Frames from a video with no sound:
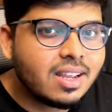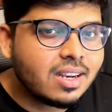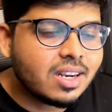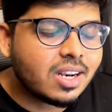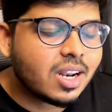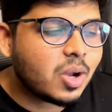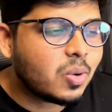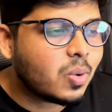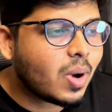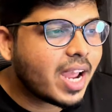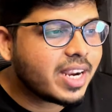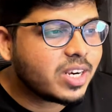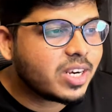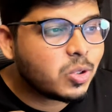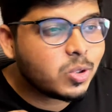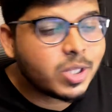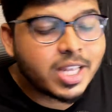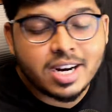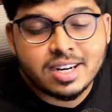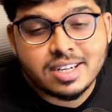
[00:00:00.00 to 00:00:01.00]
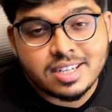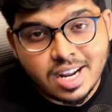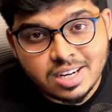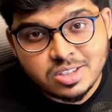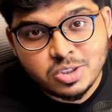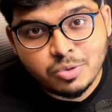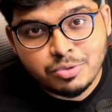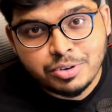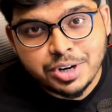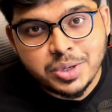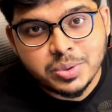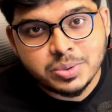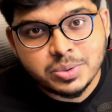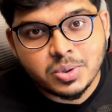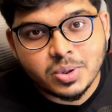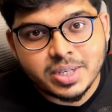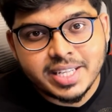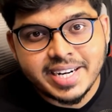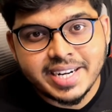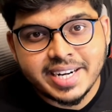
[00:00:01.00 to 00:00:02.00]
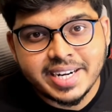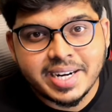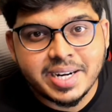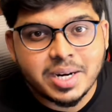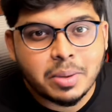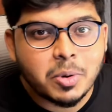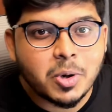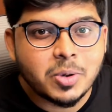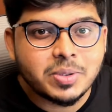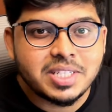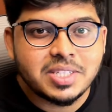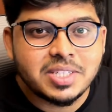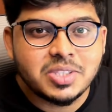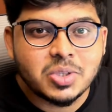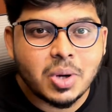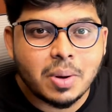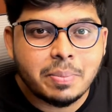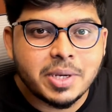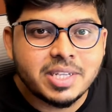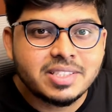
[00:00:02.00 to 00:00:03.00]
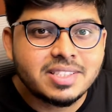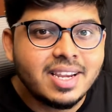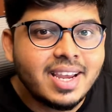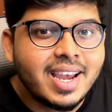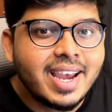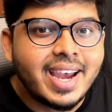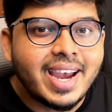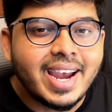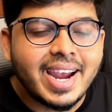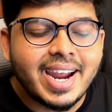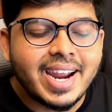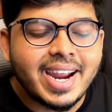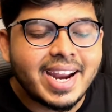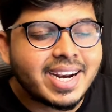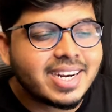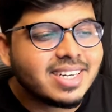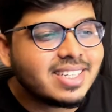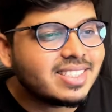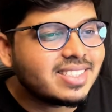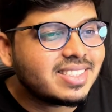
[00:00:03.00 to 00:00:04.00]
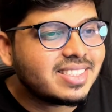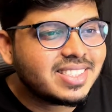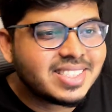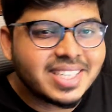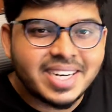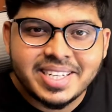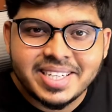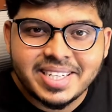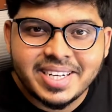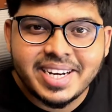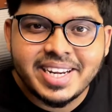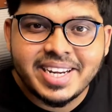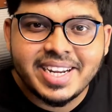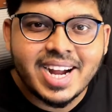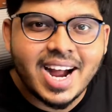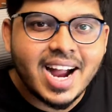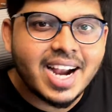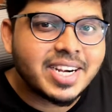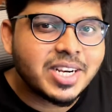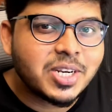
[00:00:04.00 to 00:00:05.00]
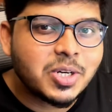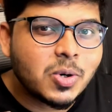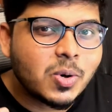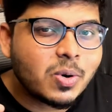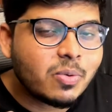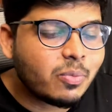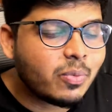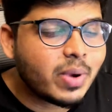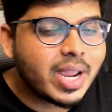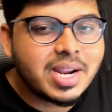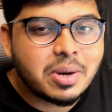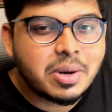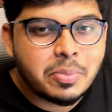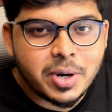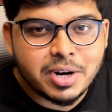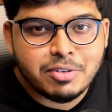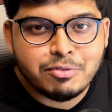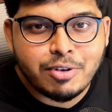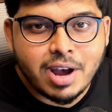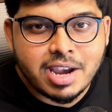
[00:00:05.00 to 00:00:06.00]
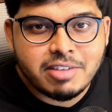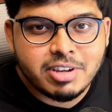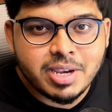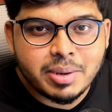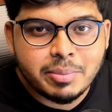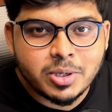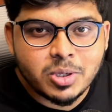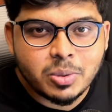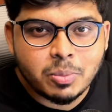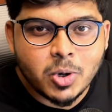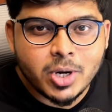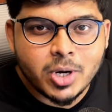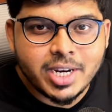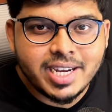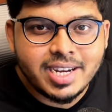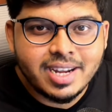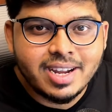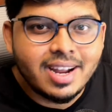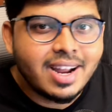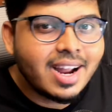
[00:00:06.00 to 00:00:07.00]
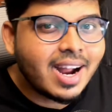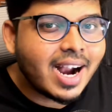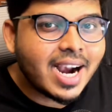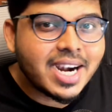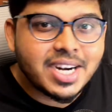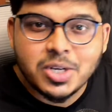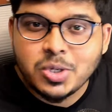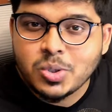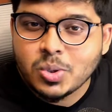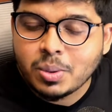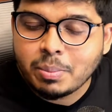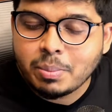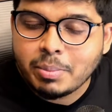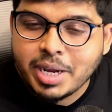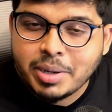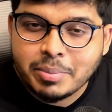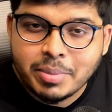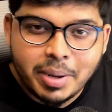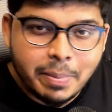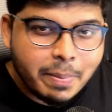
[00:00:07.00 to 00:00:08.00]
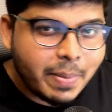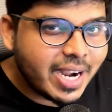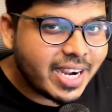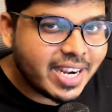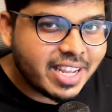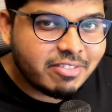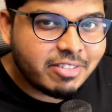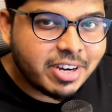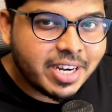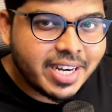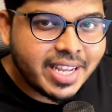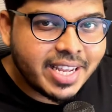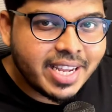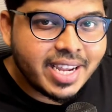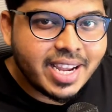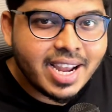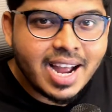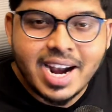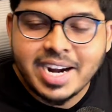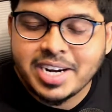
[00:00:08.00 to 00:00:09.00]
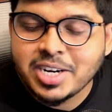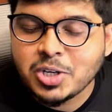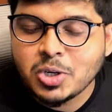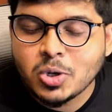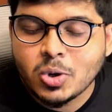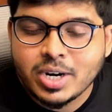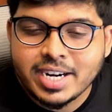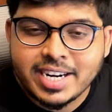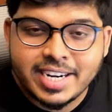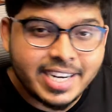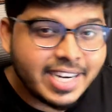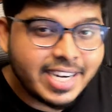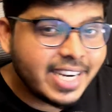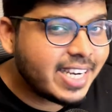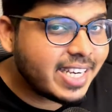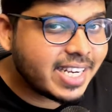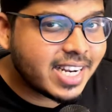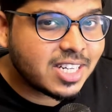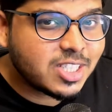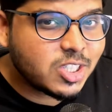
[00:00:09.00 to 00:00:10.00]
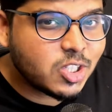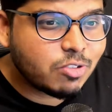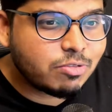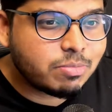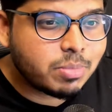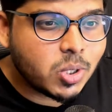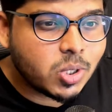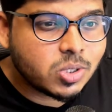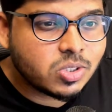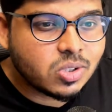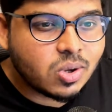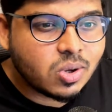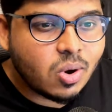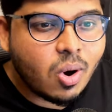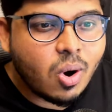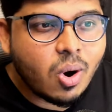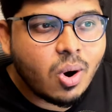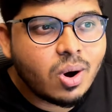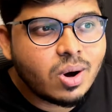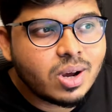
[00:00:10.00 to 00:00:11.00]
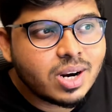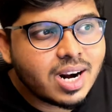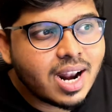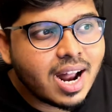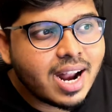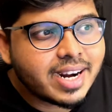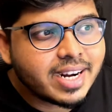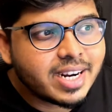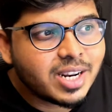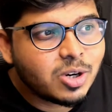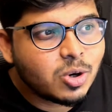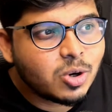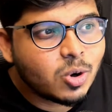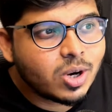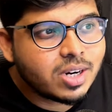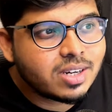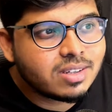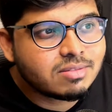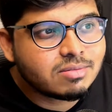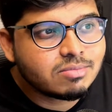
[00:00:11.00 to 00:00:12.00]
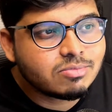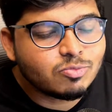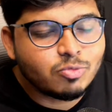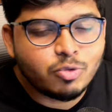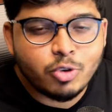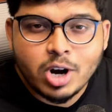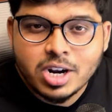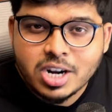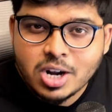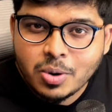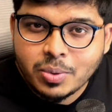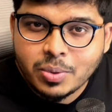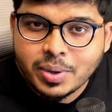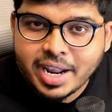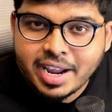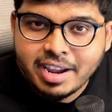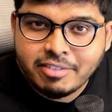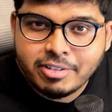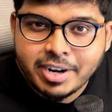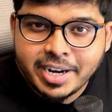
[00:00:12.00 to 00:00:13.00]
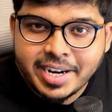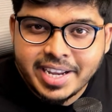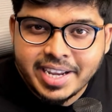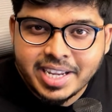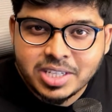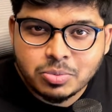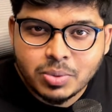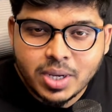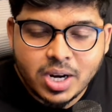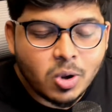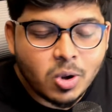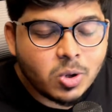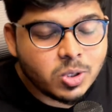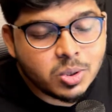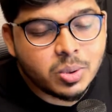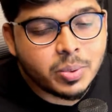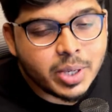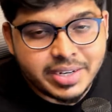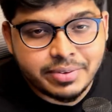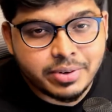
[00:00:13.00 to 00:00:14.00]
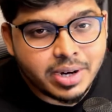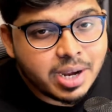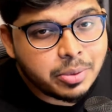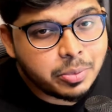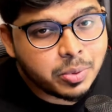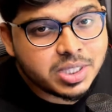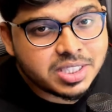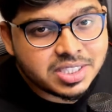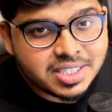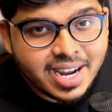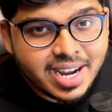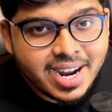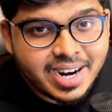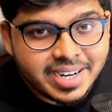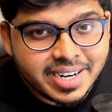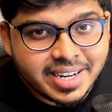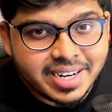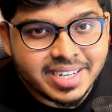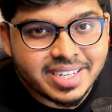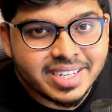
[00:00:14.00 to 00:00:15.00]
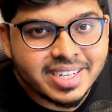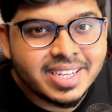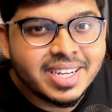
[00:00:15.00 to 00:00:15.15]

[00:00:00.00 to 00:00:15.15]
Now, I know there are tons of videos on the internet about these topics, and certainly I did not wake up at 5 a.m. in the morning. I did not make my bed every day. I did not read tons of books, or I did not work out every day as well, although I wish I did.